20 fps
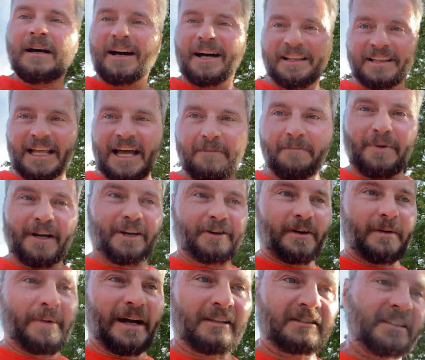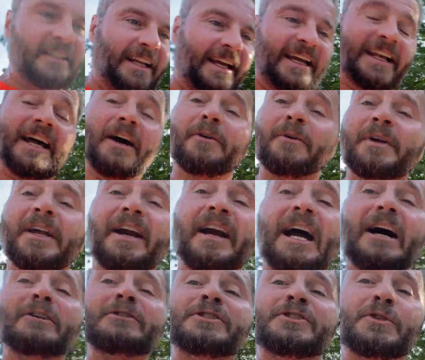a lot better about today, and I don't care
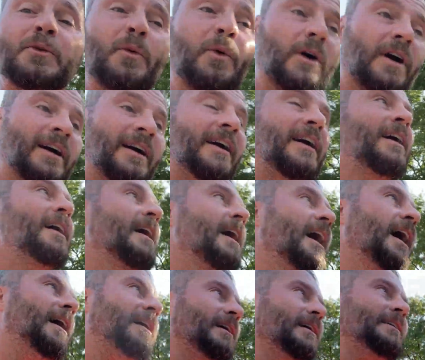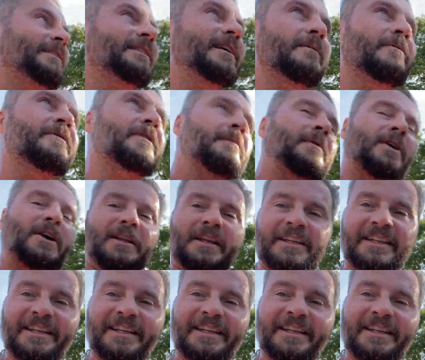how sore I'll end up from all of